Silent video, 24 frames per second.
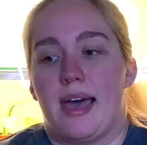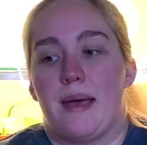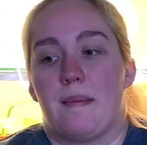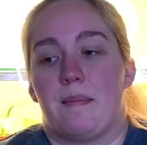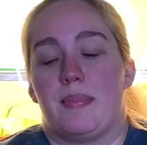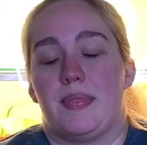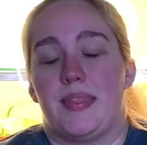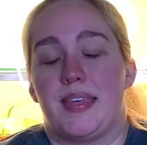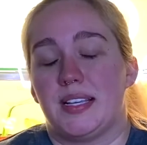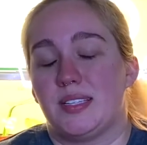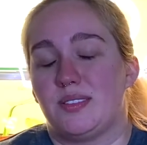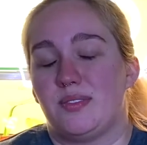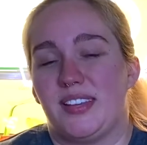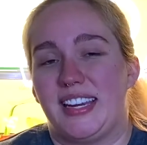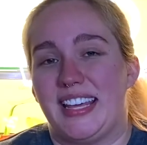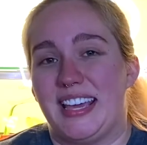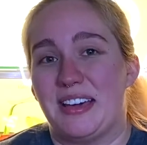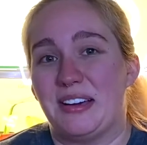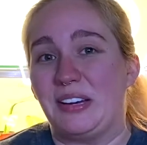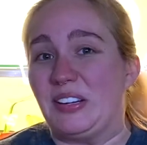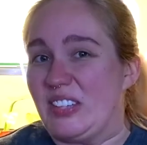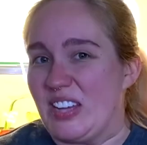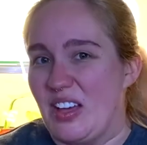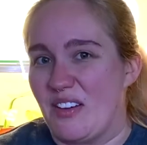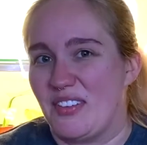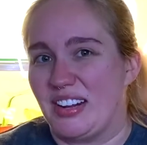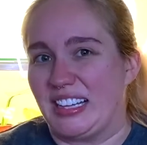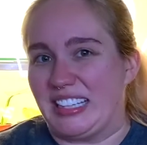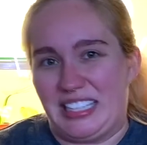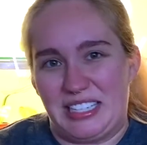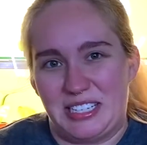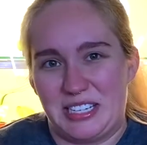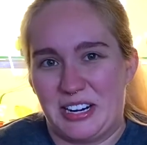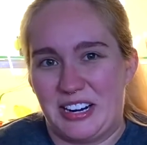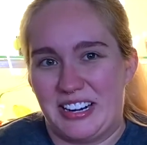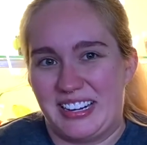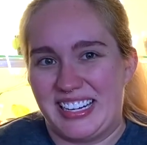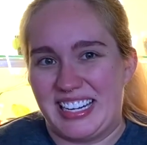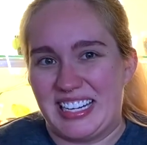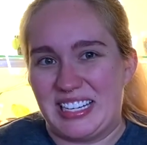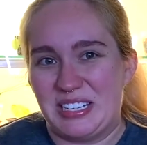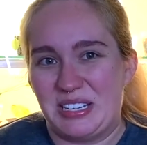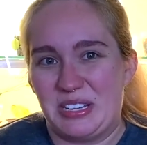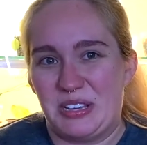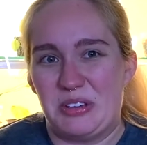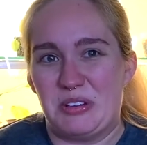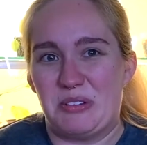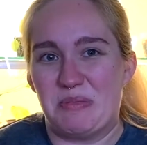This video definitely turned
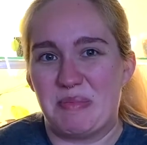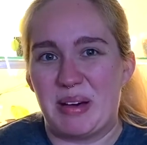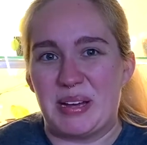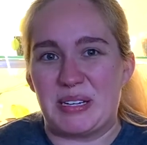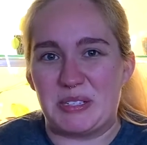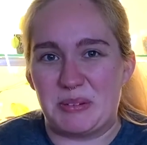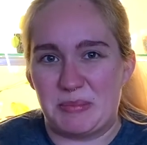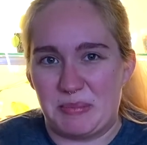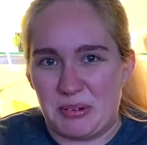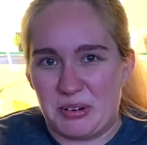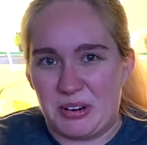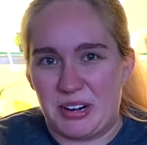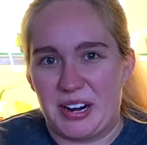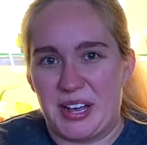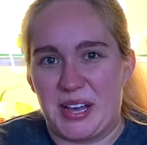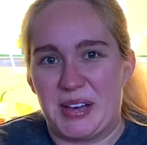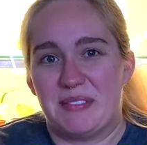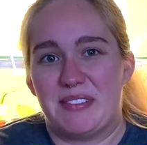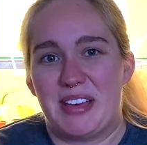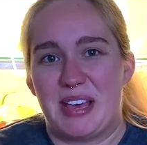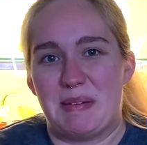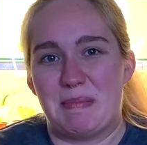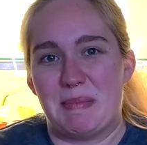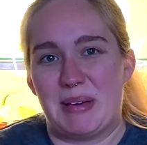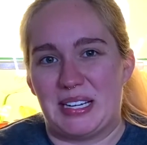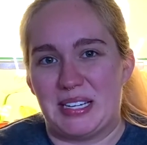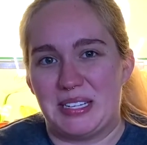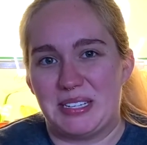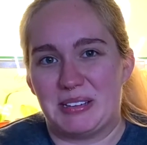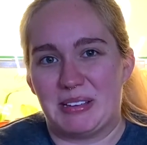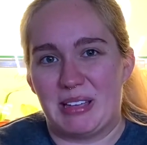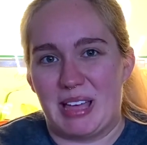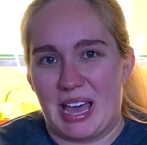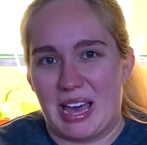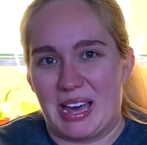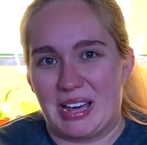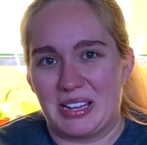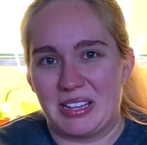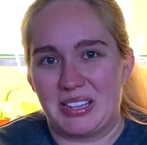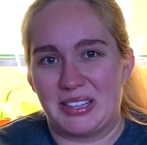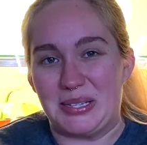into much more of a mental health